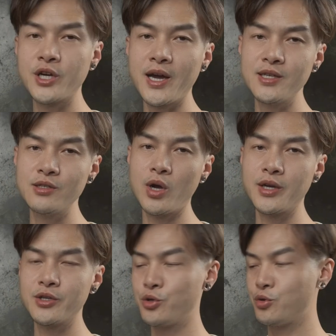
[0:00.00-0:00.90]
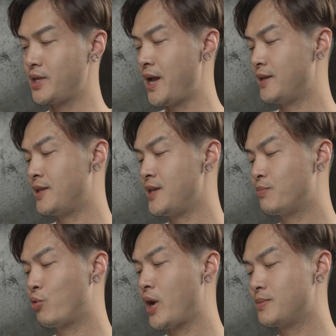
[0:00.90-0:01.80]
Chinese running shoes at
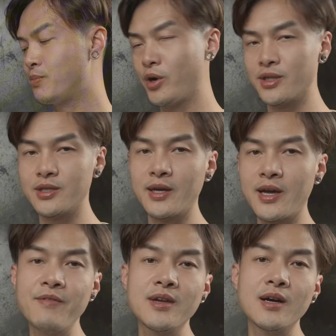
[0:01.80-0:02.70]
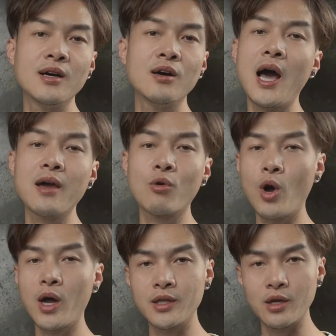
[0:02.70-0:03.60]
this price point, having a high
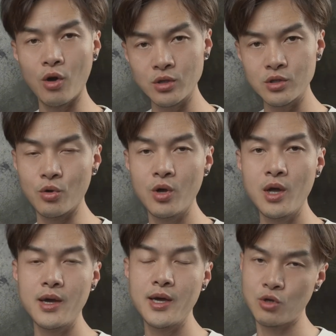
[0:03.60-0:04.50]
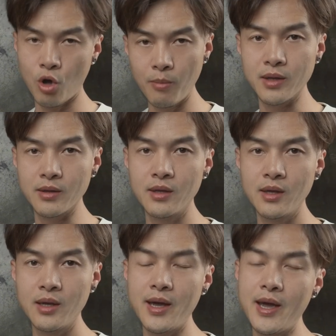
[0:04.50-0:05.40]
quality also is common,
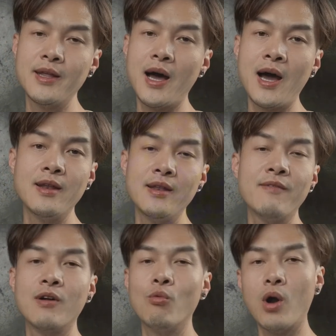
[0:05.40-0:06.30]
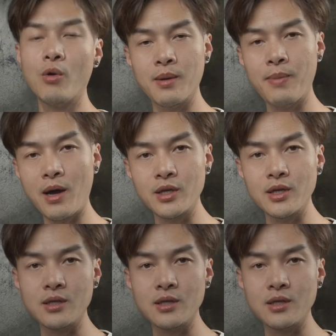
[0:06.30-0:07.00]
and I never worry about